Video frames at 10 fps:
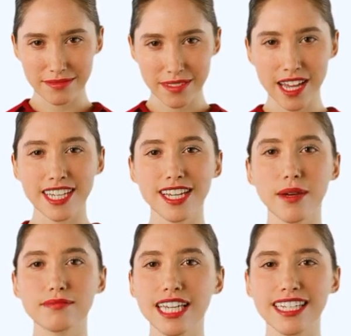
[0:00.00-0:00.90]
Let's
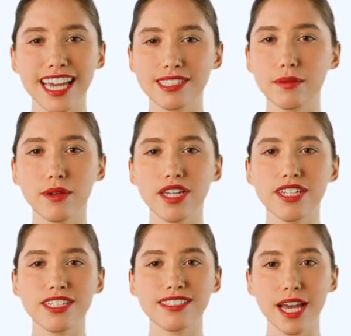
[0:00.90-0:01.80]
update the exporter
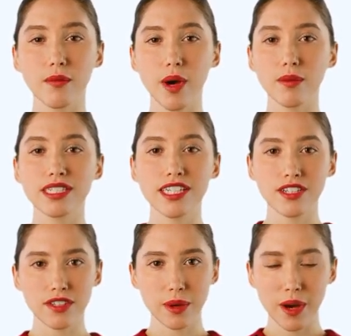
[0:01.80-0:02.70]
the same way we did
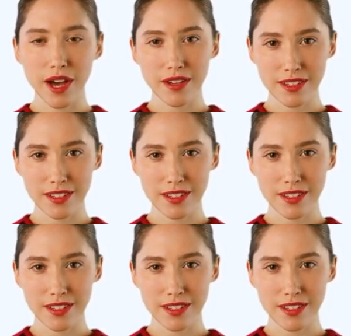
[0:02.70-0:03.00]
the viewer.